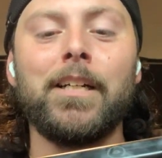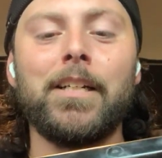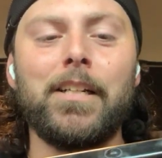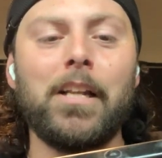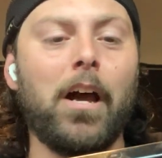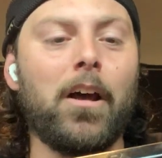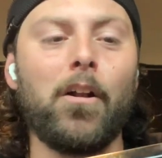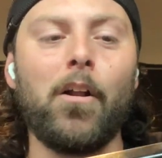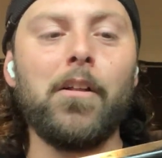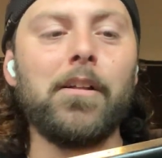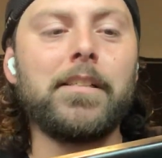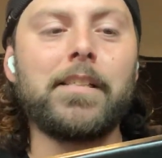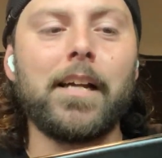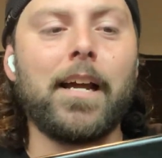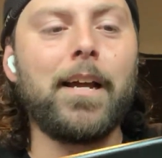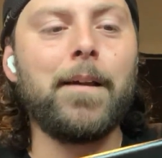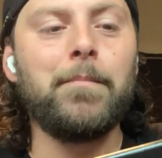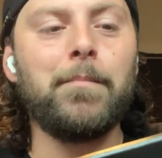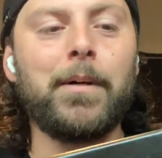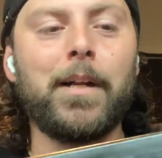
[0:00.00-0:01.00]
Not all the
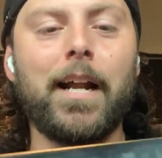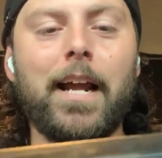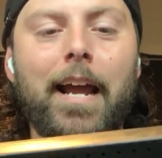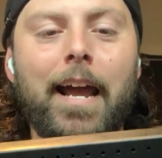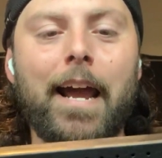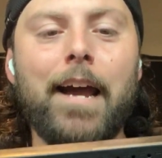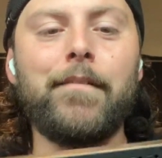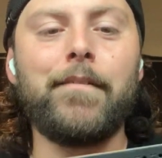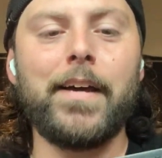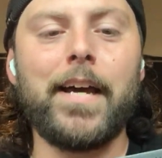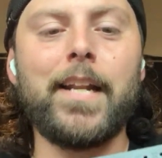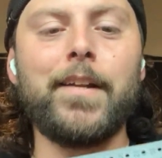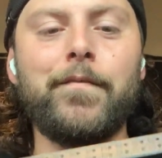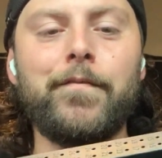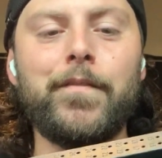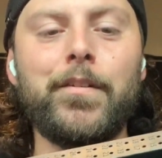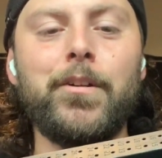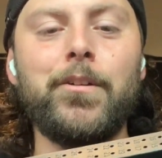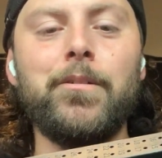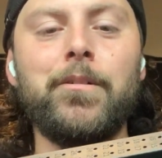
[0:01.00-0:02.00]
time, but I have had a
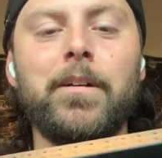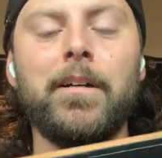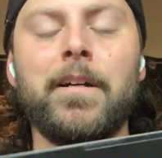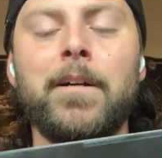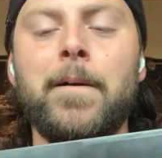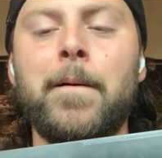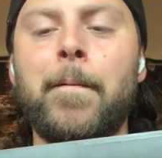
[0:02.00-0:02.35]
few.